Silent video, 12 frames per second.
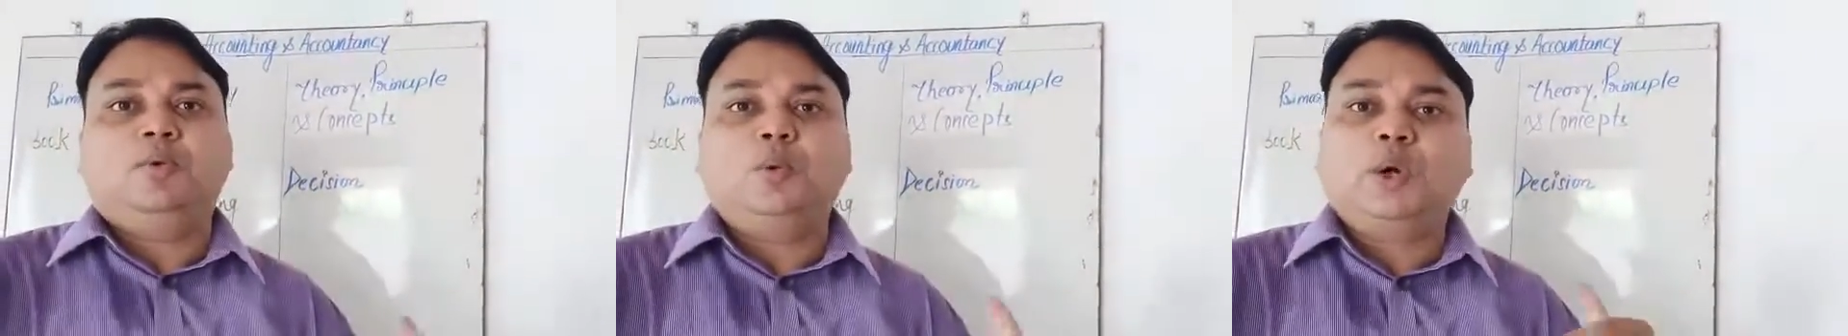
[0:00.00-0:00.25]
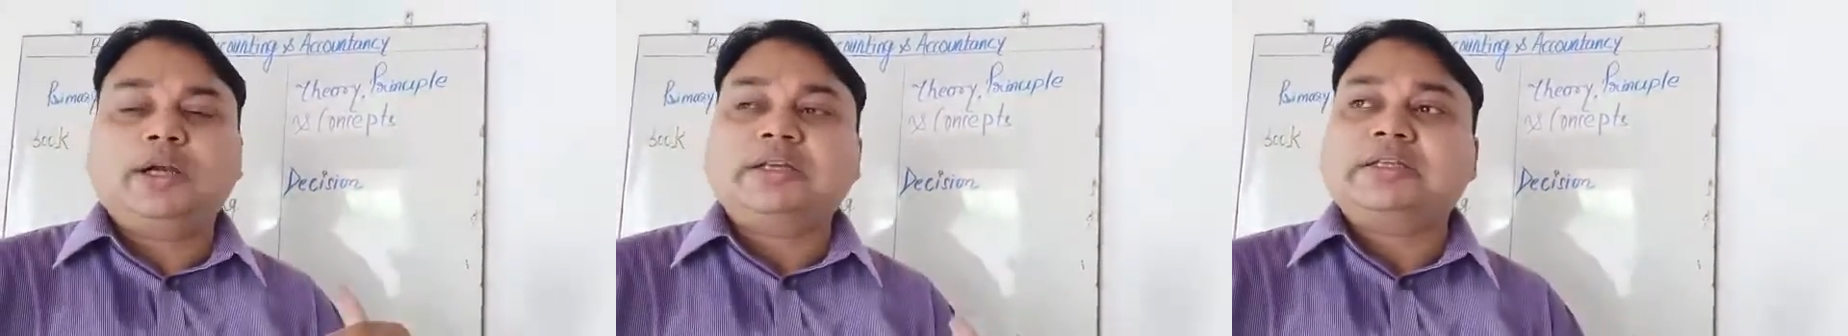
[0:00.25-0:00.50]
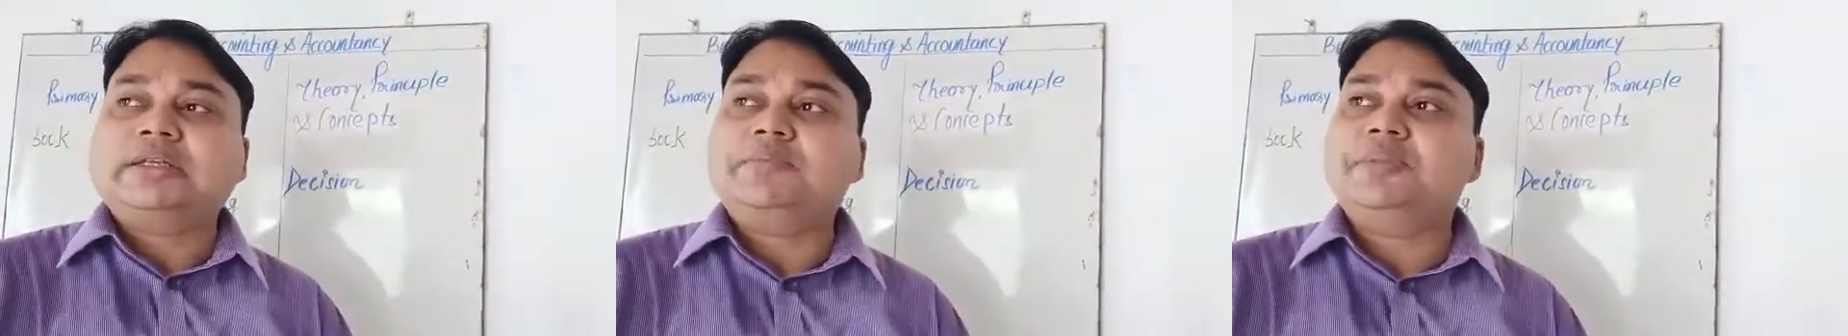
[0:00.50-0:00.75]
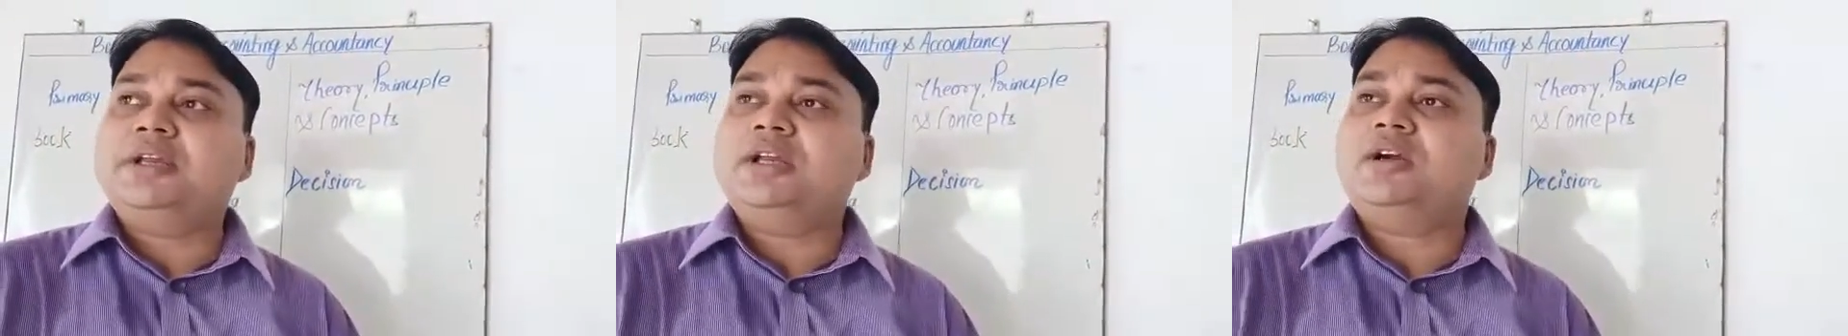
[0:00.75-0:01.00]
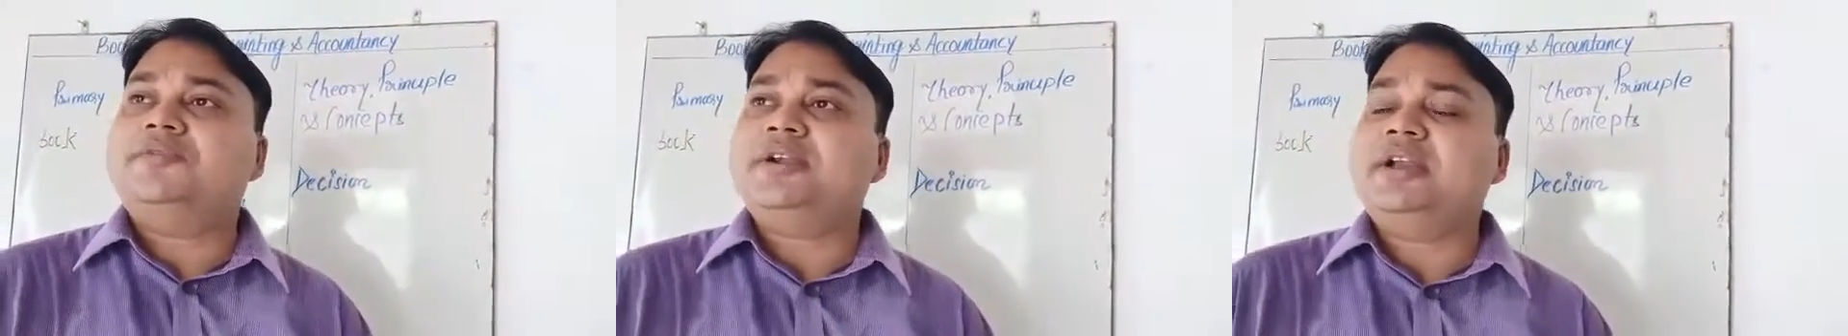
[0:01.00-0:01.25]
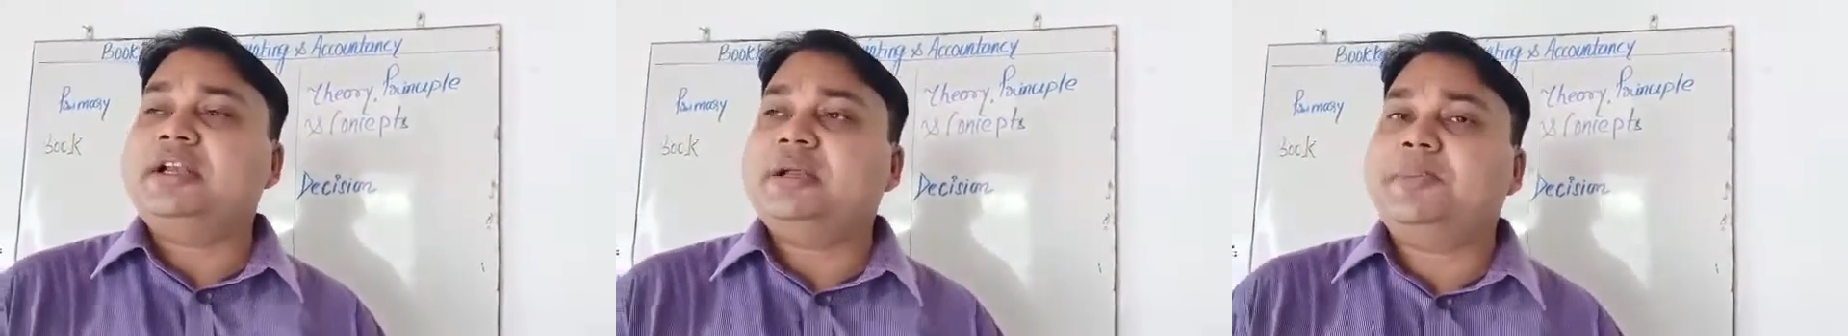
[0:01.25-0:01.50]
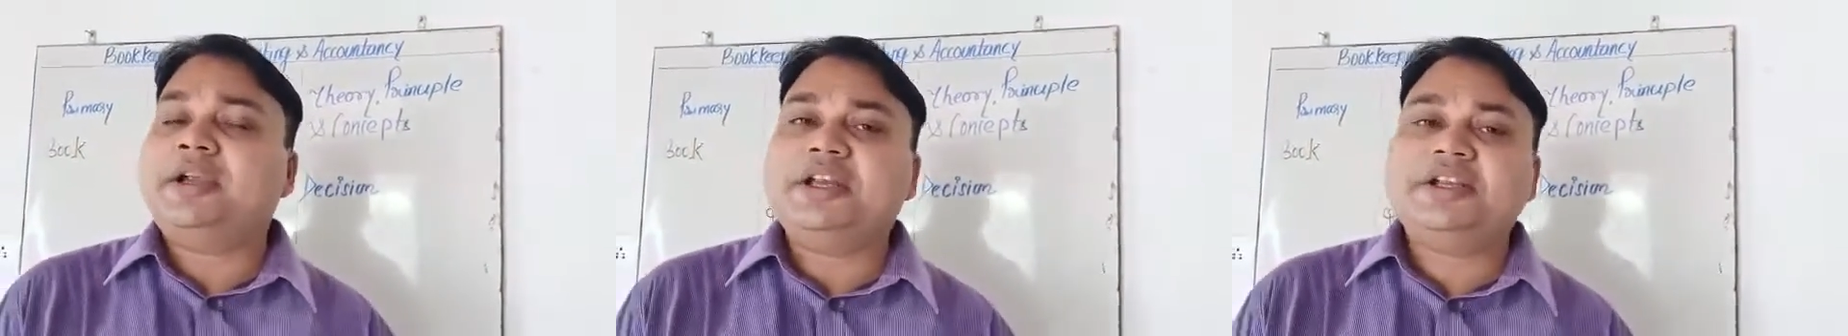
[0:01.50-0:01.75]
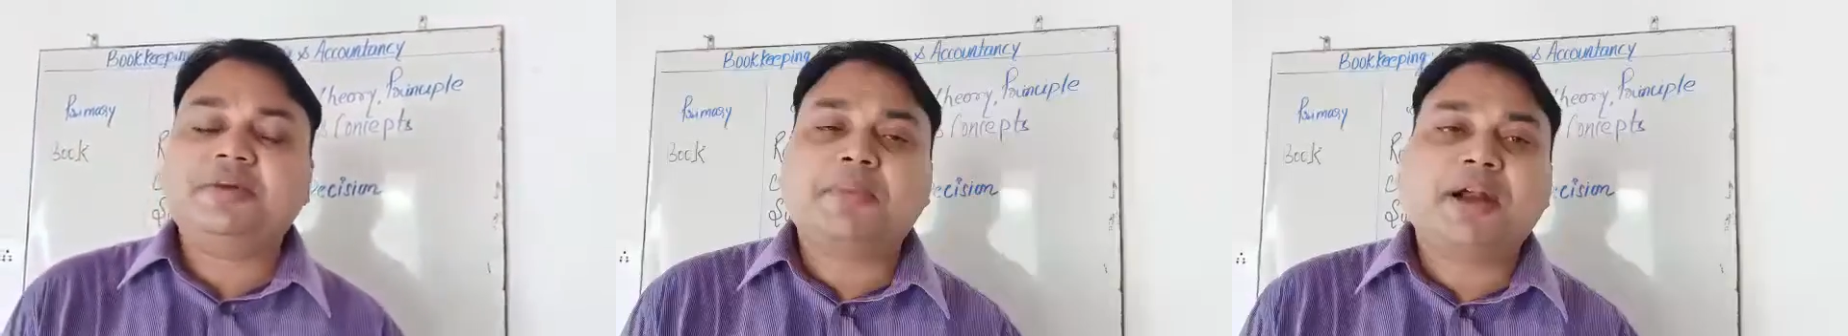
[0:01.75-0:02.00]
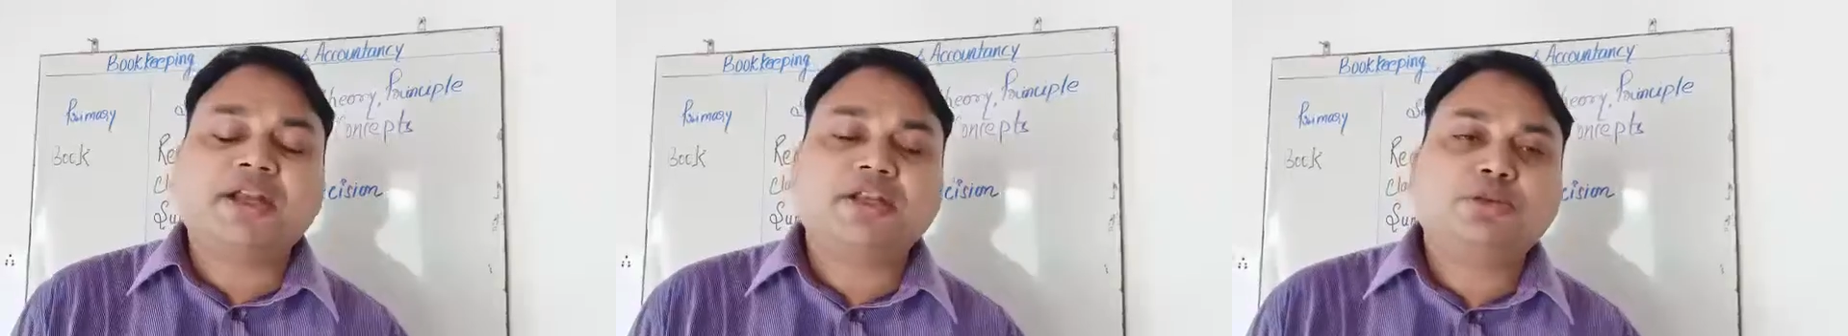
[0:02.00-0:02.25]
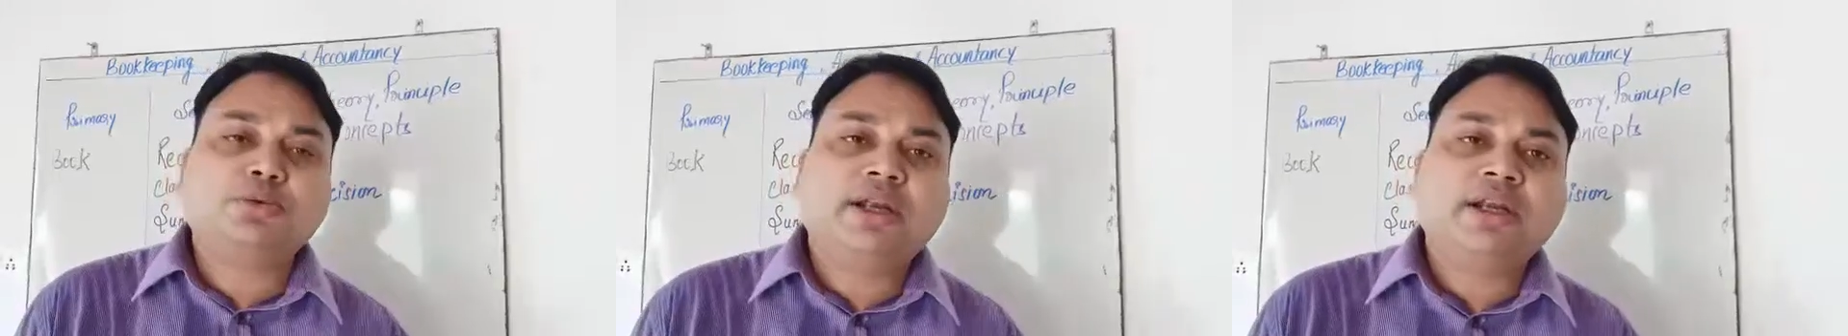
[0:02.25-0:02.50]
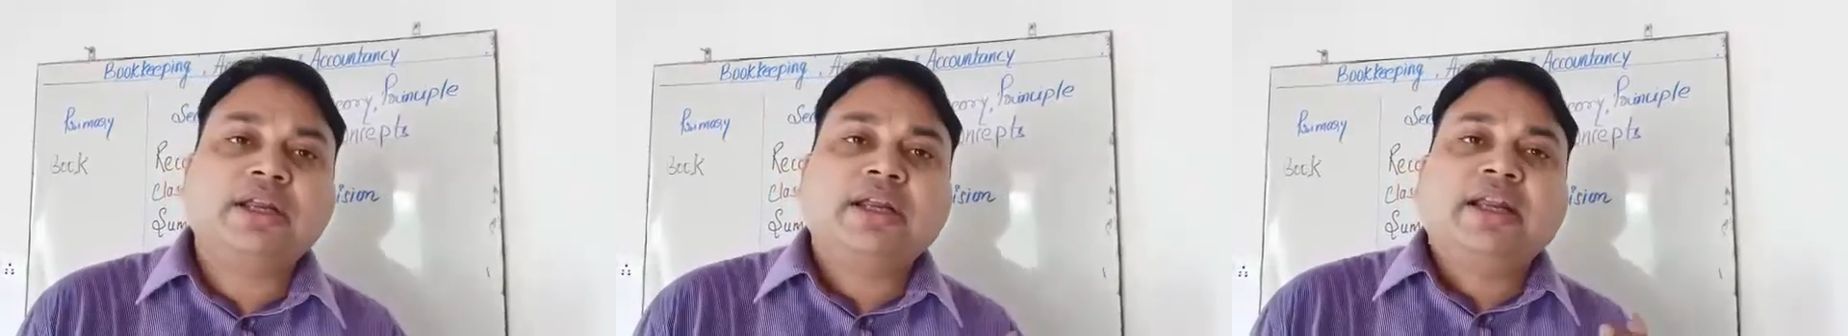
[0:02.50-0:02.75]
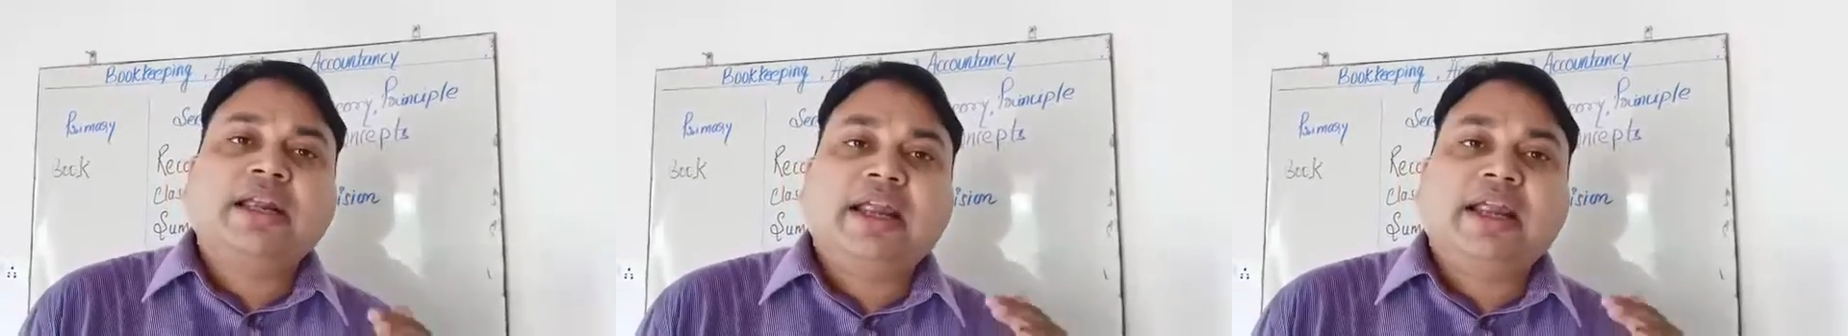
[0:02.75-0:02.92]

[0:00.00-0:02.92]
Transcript: What is the meaning of interpretation, my dear student?